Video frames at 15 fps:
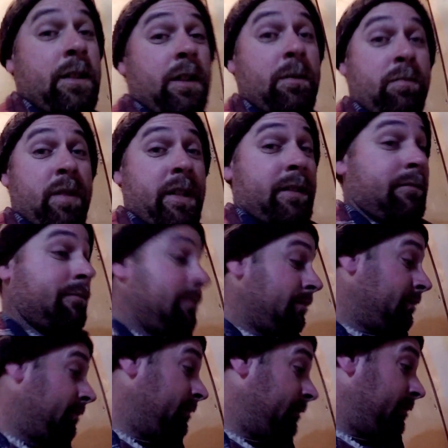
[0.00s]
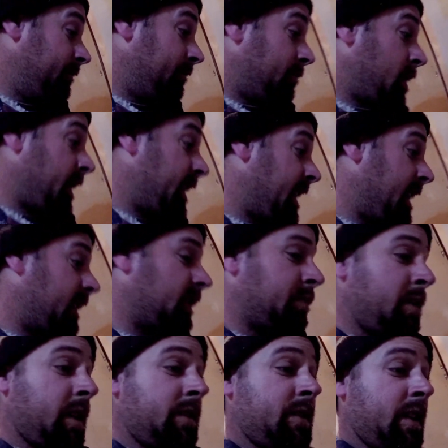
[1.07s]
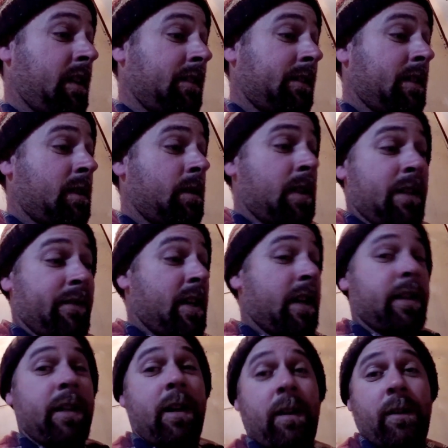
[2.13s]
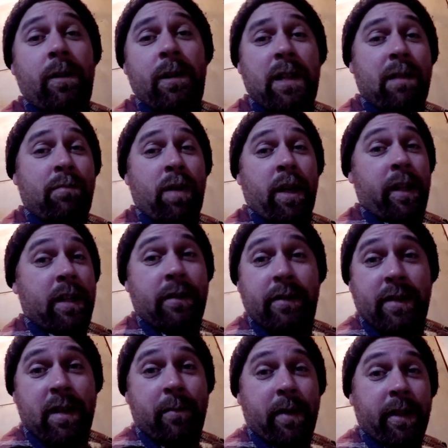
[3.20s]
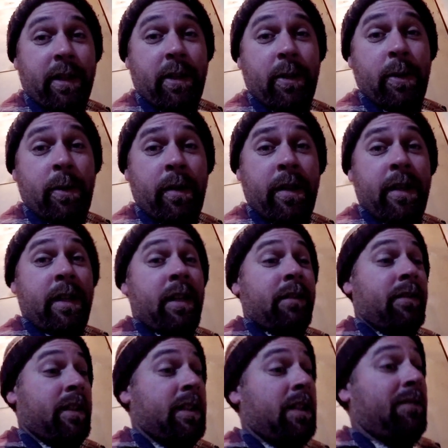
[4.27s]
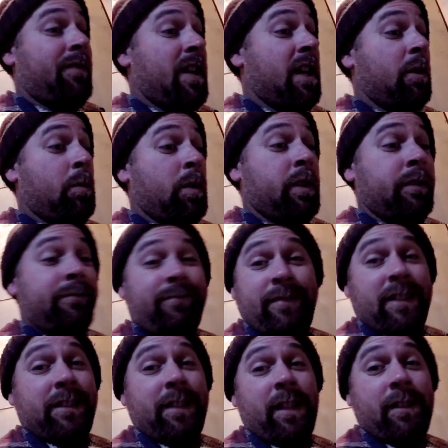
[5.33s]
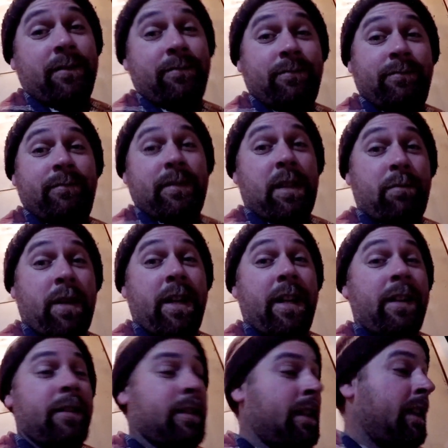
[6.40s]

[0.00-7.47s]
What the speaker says: You can bring an axe, bring a chainsaw. I've got it all. I bring it every time I go. If I need firewood, it's there. I'm ready.